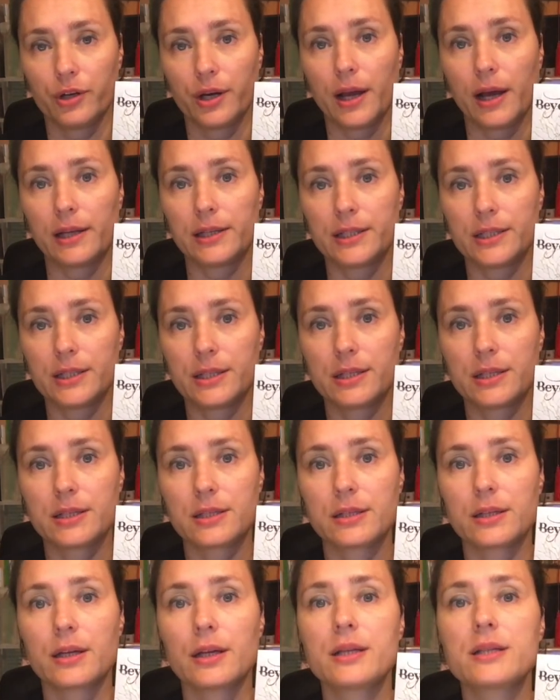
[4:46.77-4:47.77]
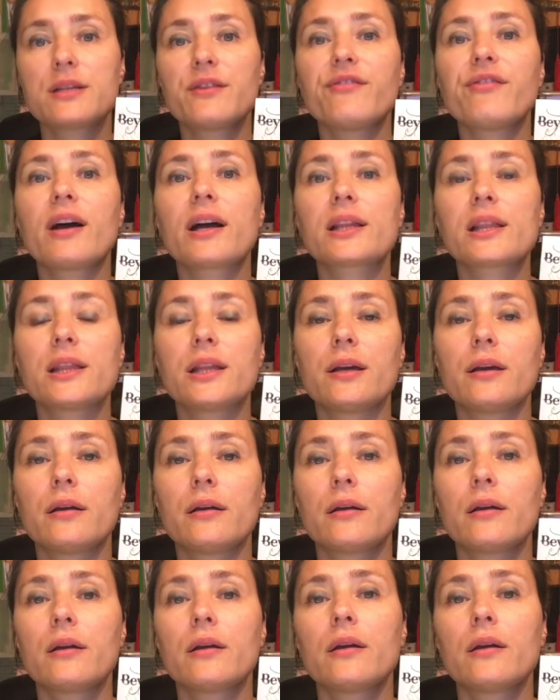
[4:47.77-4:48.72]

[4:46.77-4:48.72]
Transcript: Realities is the fact that